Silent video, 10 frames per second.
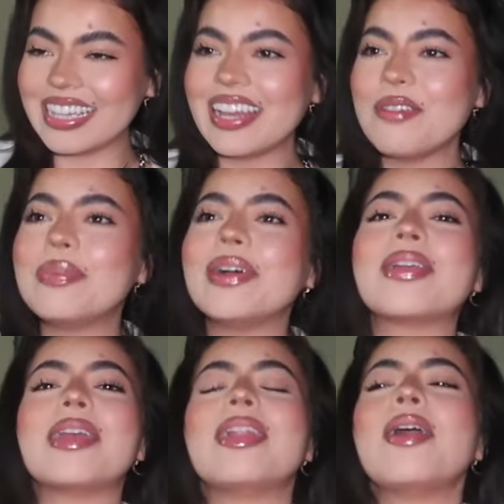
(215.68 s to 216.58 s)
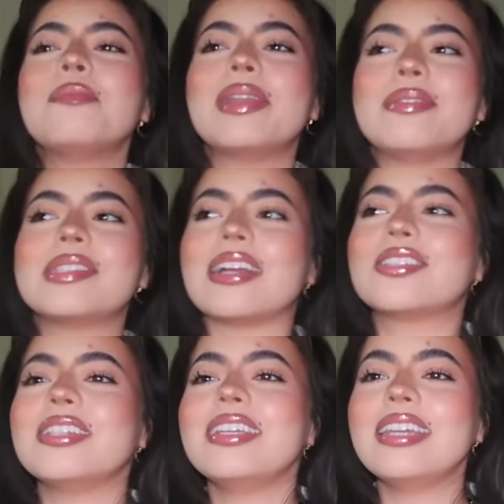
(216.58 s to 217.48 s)
But okay, but it was
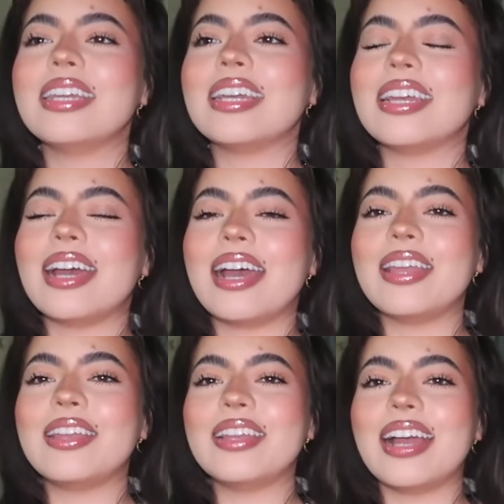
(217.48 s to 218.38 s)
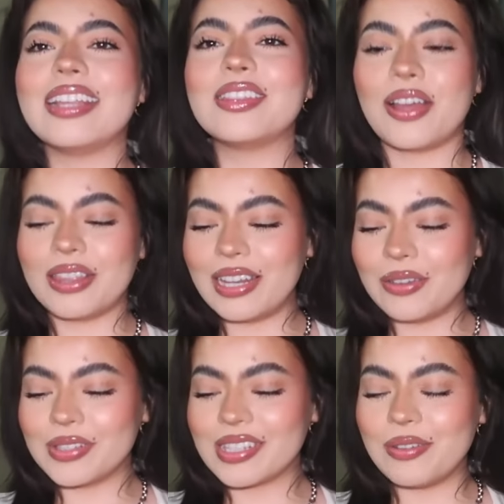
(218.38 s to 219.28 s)
actually, I thought that
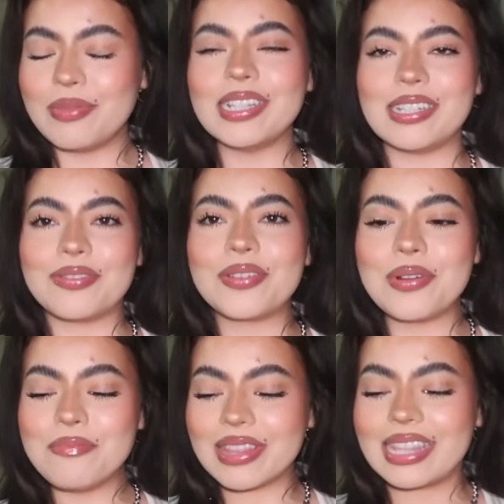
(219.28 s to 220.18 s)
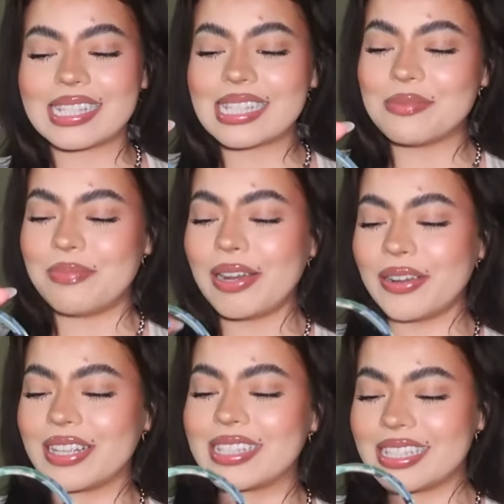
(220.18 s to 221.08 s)
it was gonna be a different one, but this is
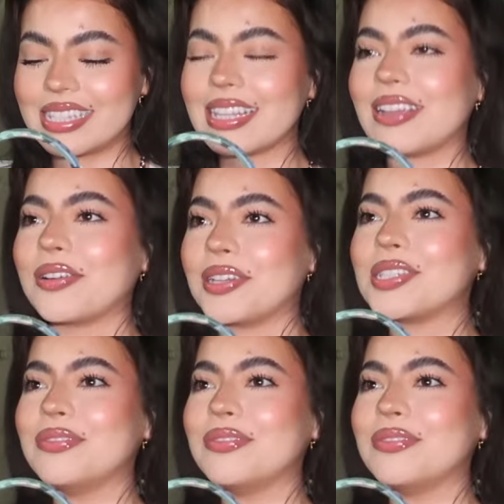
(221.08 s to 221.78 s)
better because this is like crushed